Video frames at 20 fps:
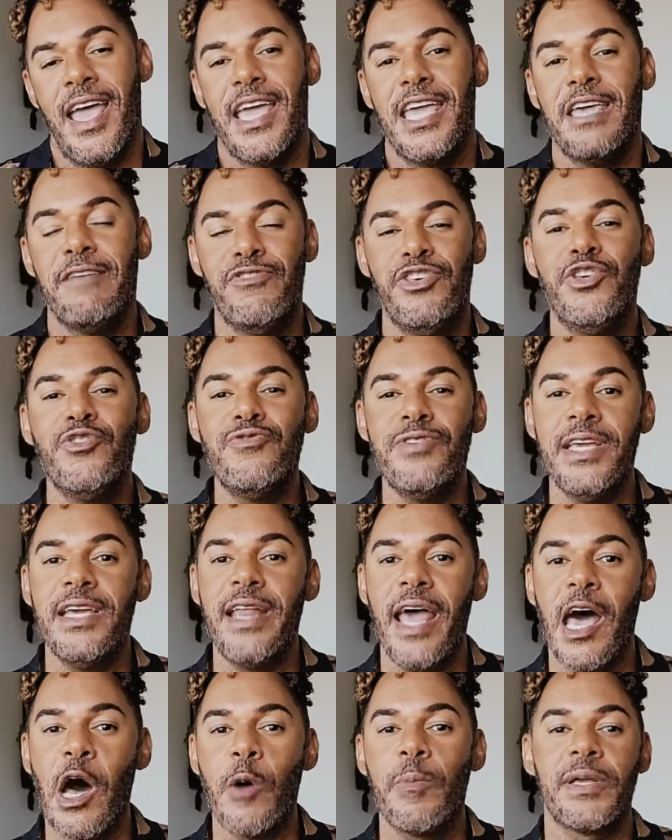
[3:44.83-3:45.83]
If you need
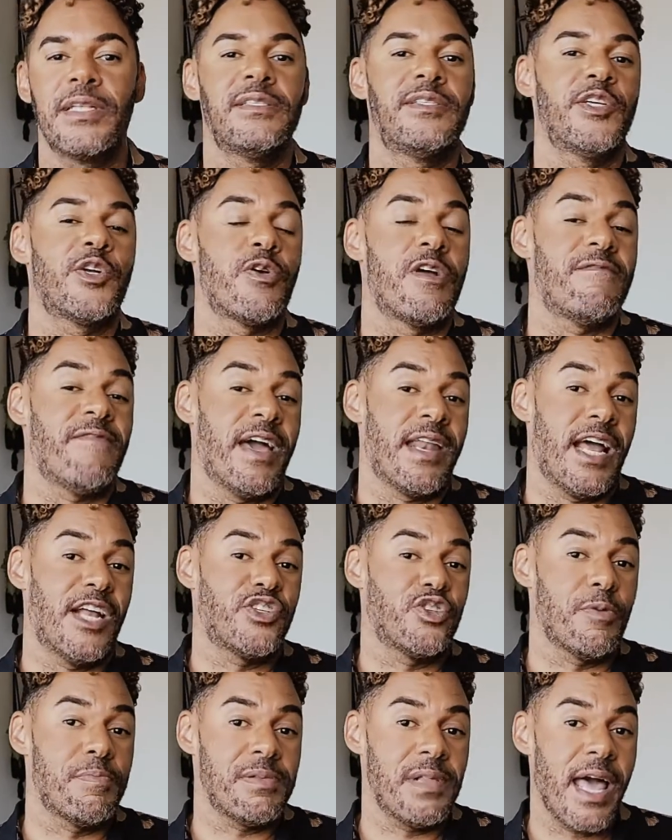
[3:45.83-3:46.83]
help, consider a
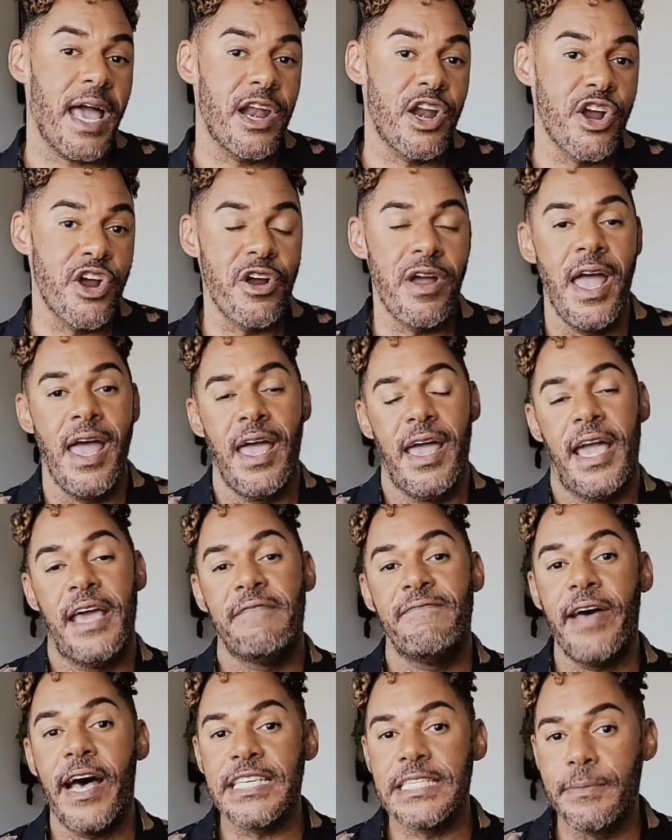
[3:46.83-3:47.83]
financial planner,
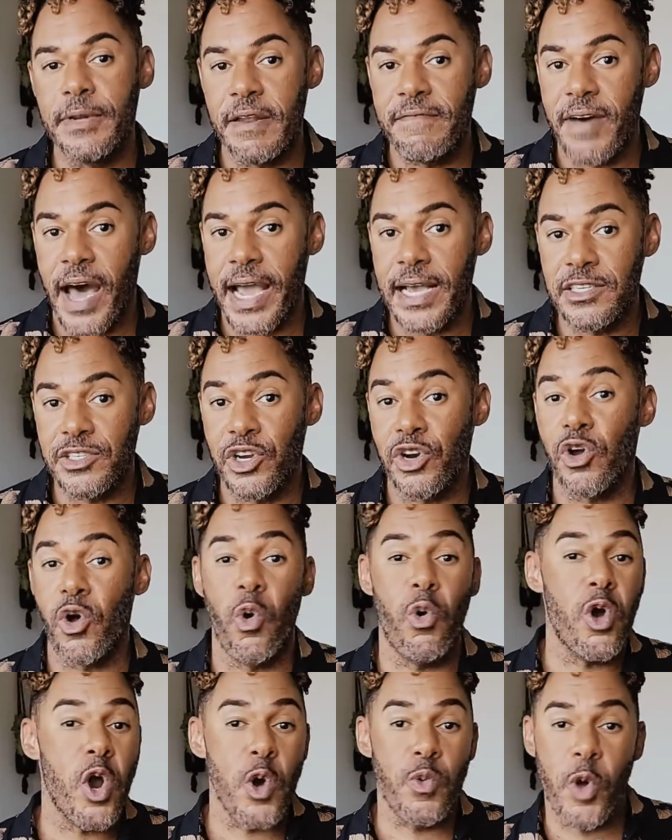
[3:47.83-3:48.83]
investment advisor,
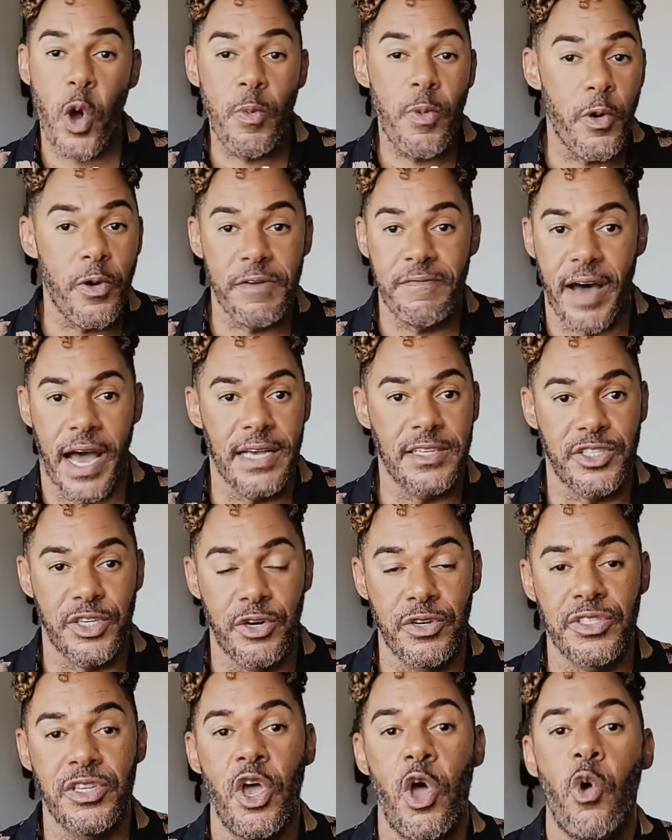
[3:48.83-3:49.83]
or
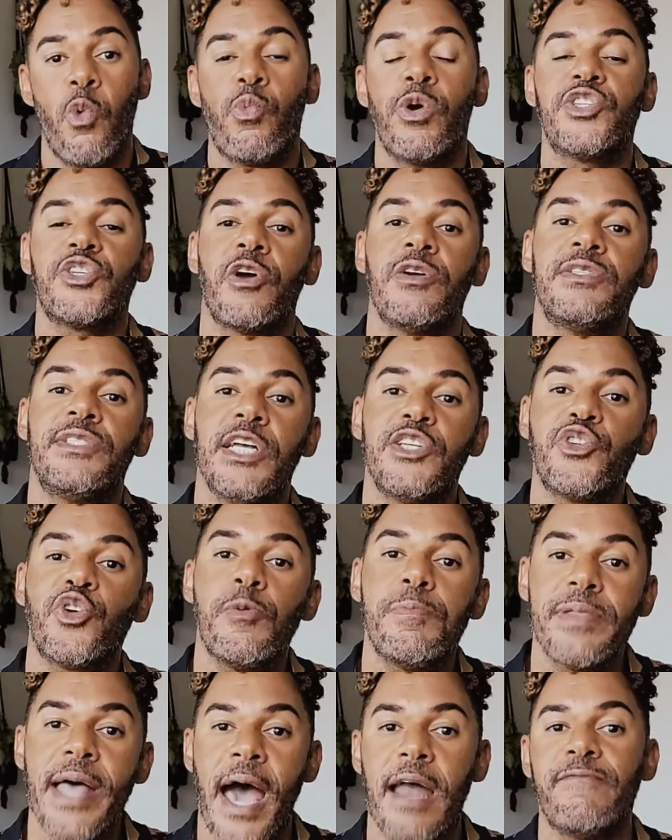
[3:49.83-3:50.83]
robo-advisors, which are digital
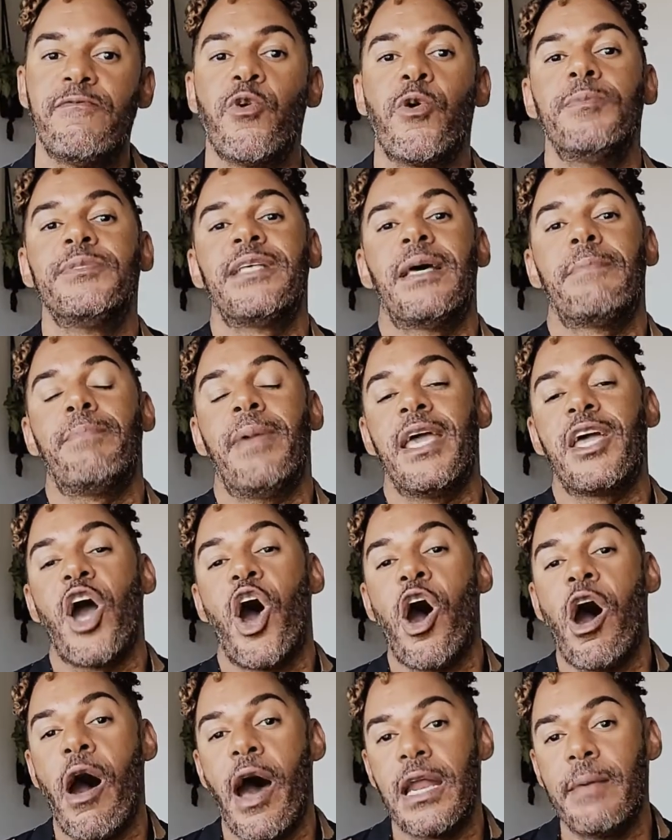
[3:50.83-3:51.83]
platforms that make
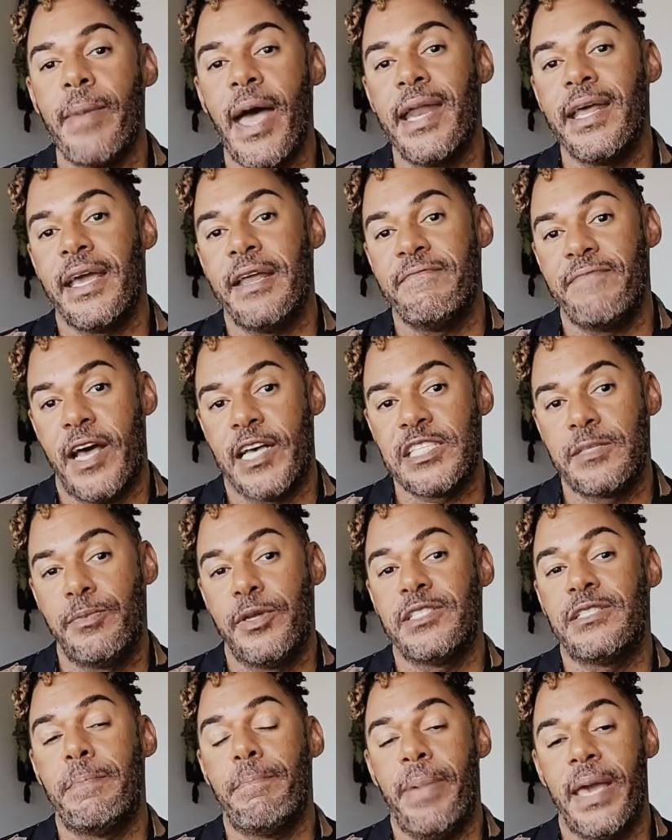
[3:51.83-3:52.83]
automatic
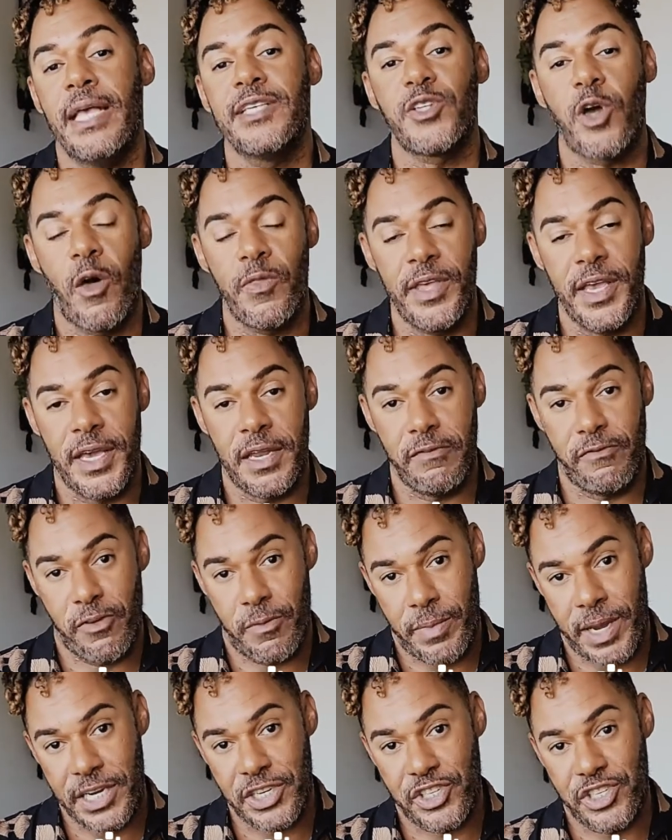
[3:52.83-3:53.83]
investments based on the
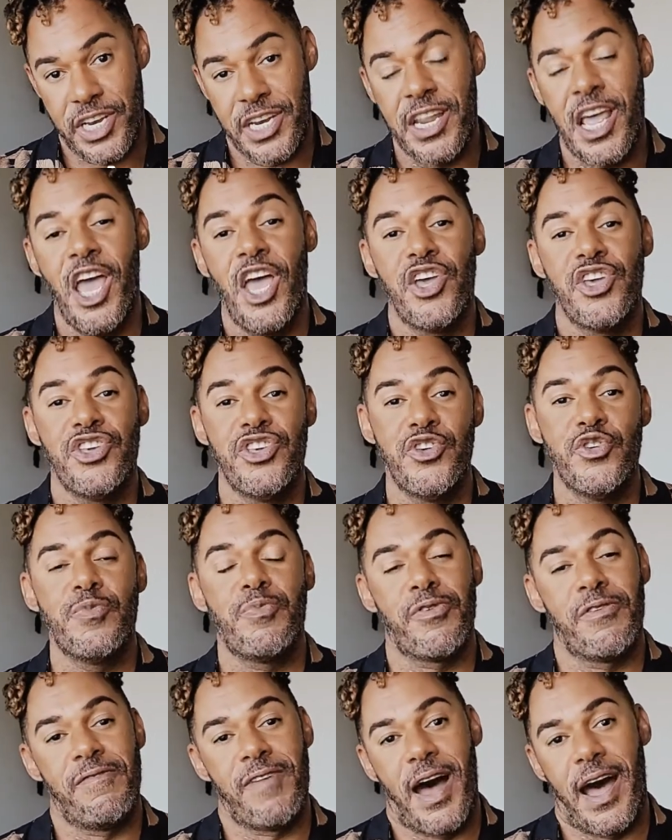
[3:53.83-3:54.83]
information you
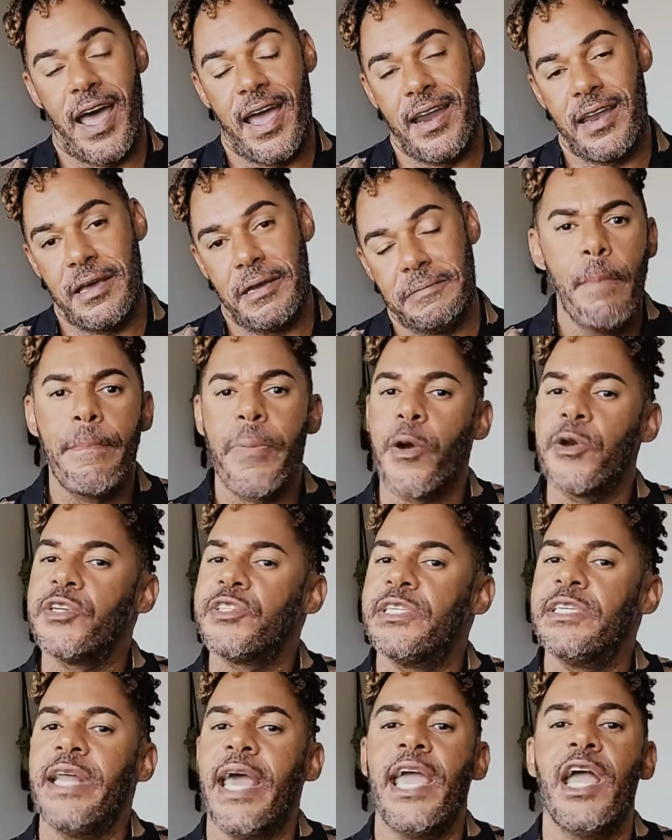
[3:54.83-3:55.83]
provide.
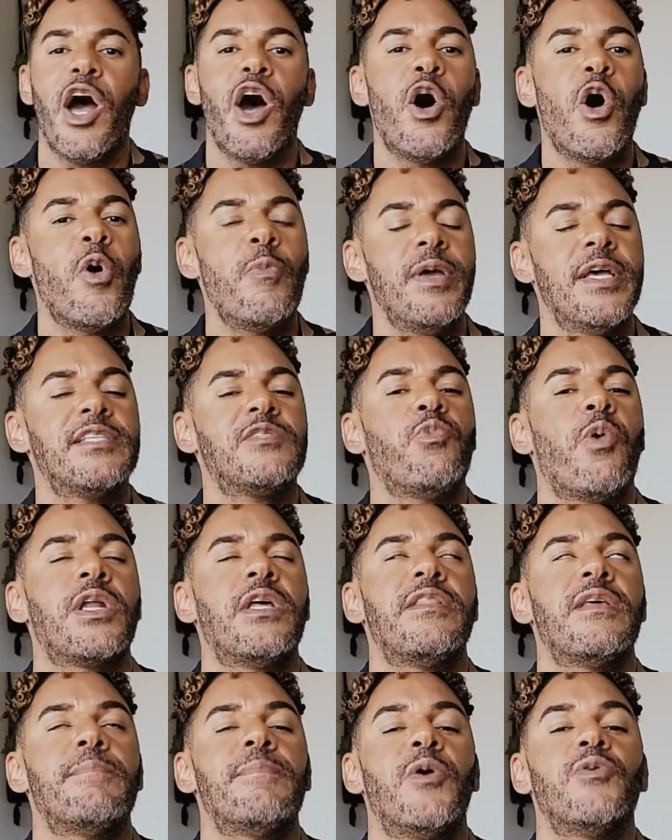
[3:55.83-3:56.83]
Purchasing a home is one
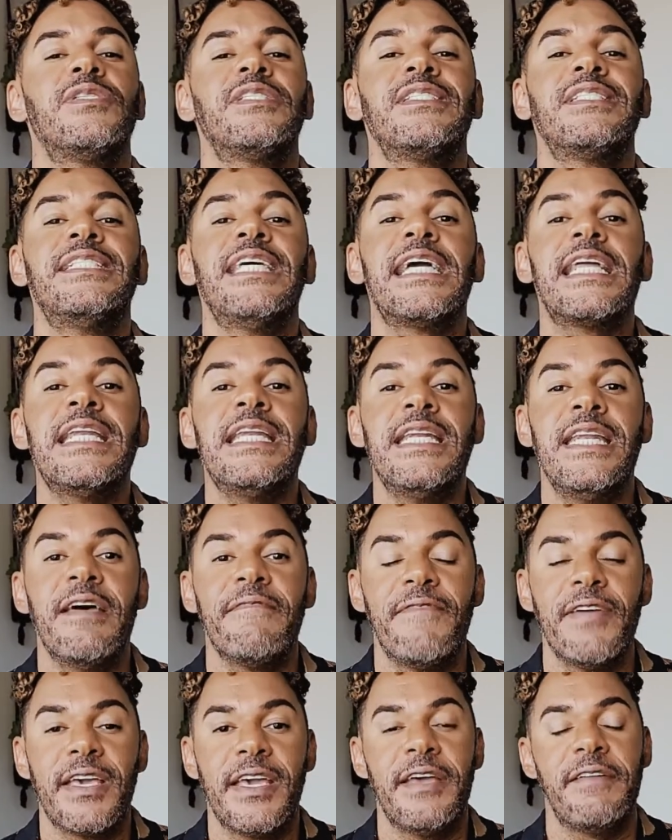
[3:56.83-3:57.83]
of the most
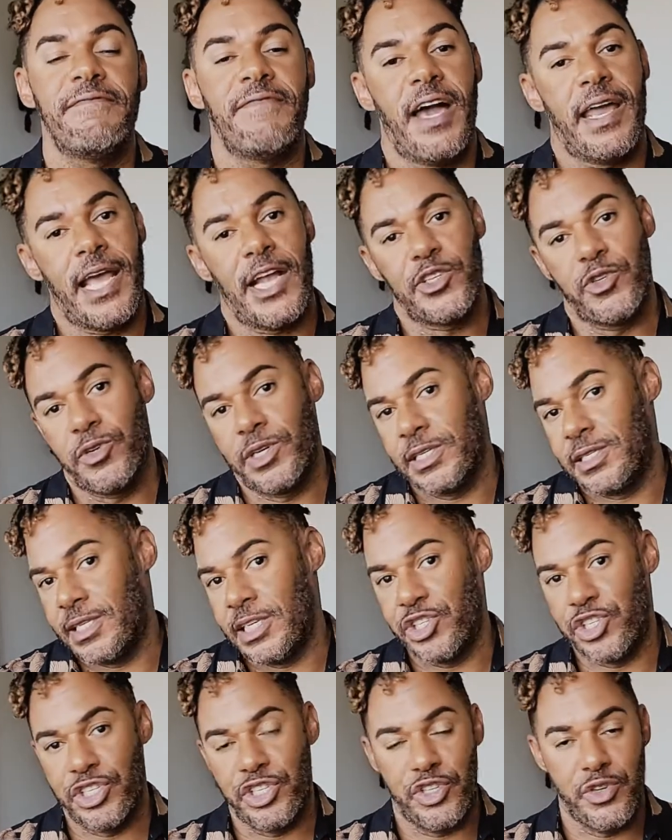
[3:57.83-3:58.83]
significant financial
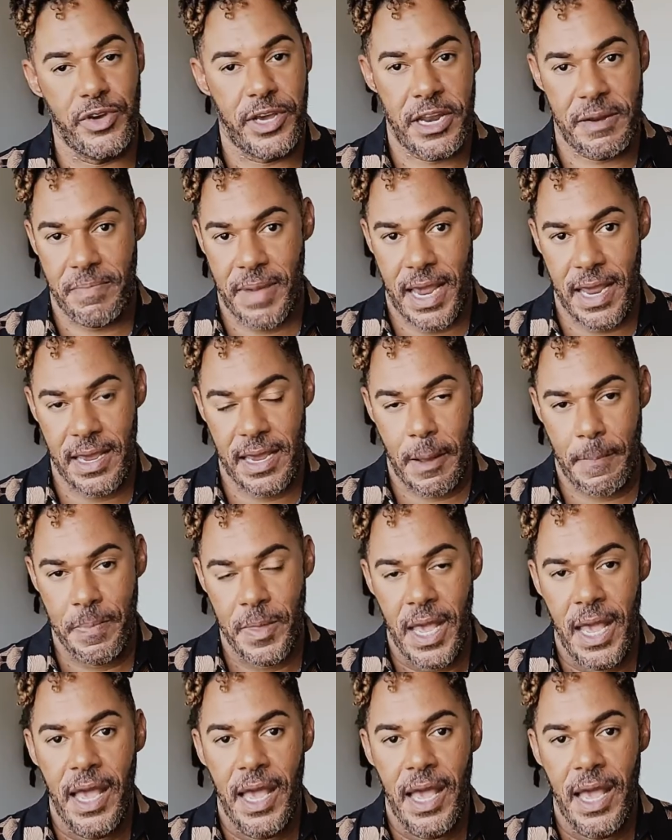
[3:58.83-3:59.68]
decisions you can make.